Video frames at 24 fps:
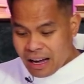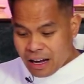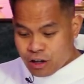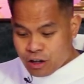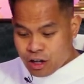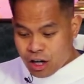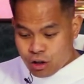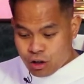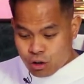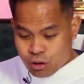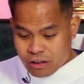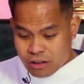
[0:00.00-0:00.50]

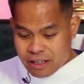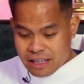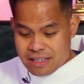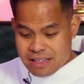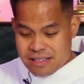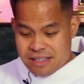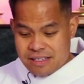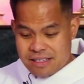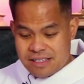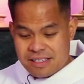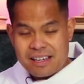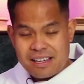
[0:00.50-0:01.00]
not only
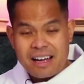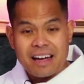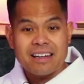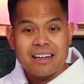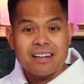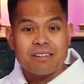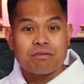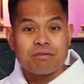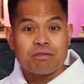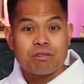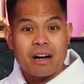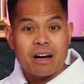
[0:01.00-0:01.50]
as a
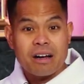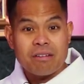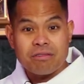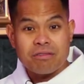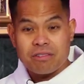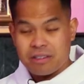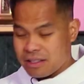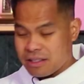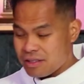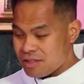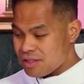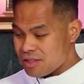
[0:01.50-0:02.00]
sign of
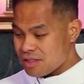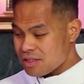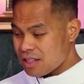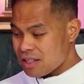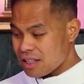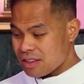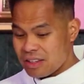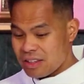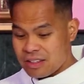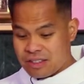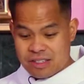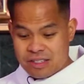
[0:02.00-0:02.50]
reverence
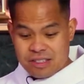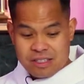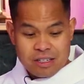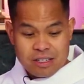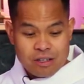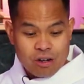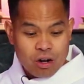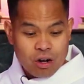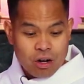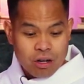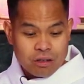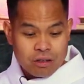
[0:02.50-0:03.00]
that this is
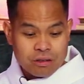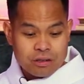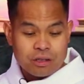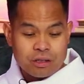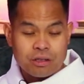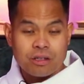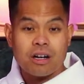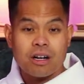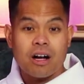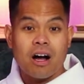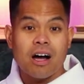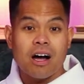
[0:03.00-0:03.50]
an
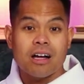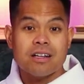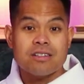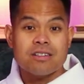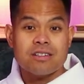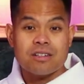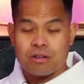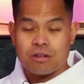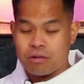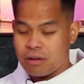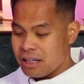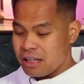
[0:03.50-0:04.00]
altar
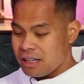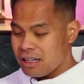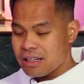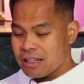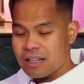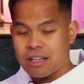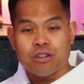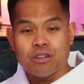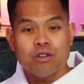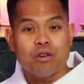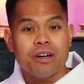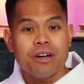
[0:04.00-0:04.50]
consecrated,
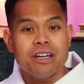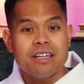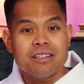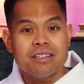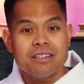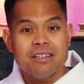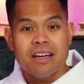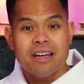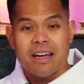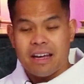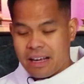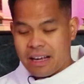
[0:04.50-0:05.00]

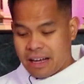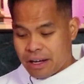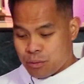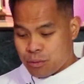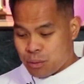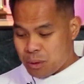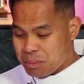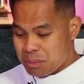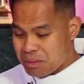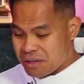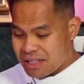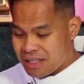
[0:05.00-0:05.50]
anointed, it
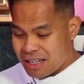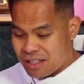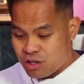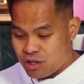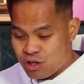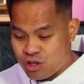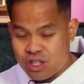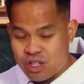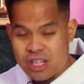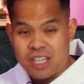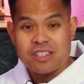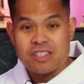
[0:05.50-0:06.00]

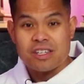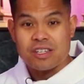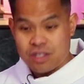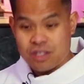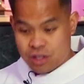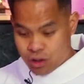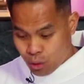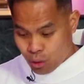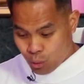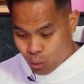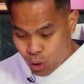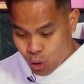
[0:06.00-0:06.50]
represents Jesus,
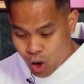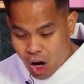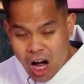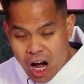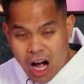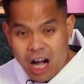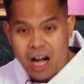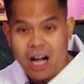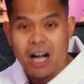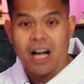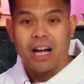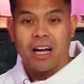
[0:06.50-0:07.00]
the
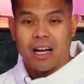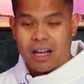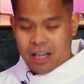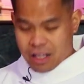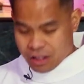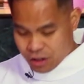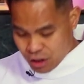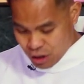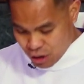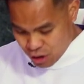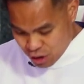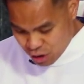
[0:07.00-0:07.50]
rock,
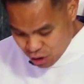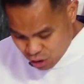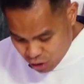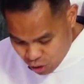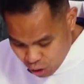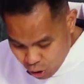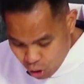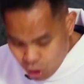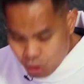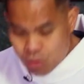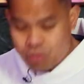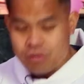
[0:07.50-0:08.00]
the
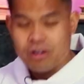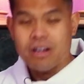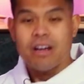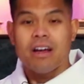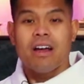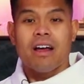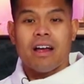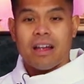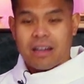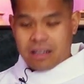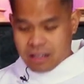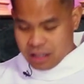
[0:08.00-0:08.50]
stone,
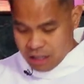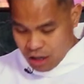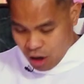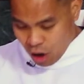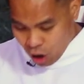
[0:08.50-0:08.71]
the